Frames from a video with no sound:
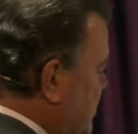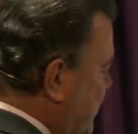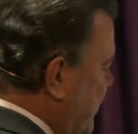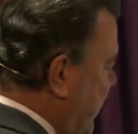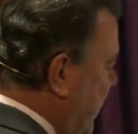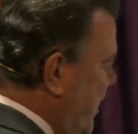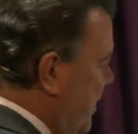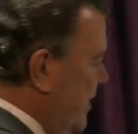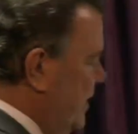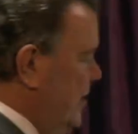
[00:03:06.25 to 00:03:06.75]

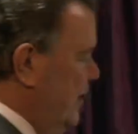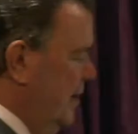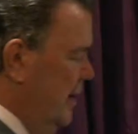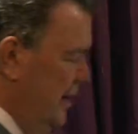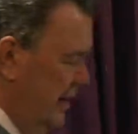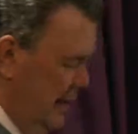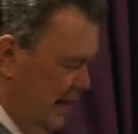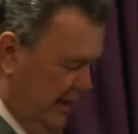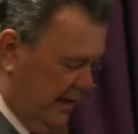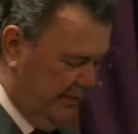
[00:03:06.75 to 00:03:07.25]
Spirit
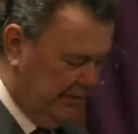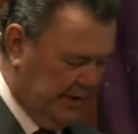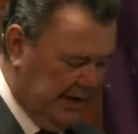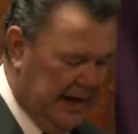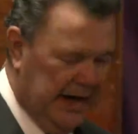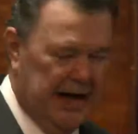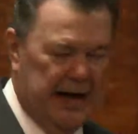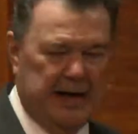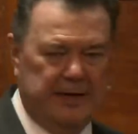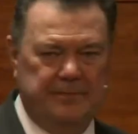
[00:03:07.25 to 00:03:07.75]
of
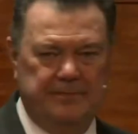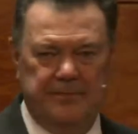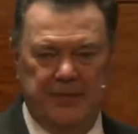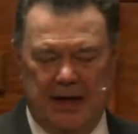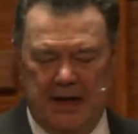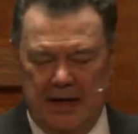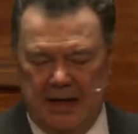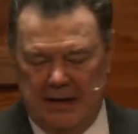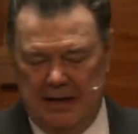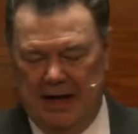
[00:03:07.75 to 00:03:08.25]
God.
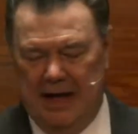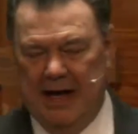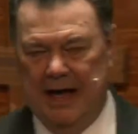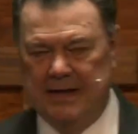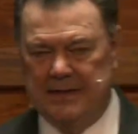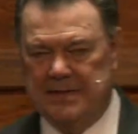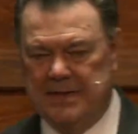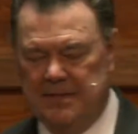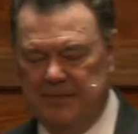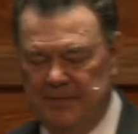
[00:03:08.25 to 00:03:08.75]

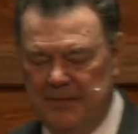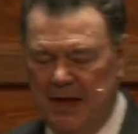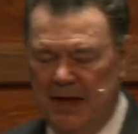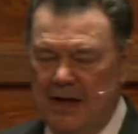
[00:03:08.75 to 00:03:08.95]
Yes,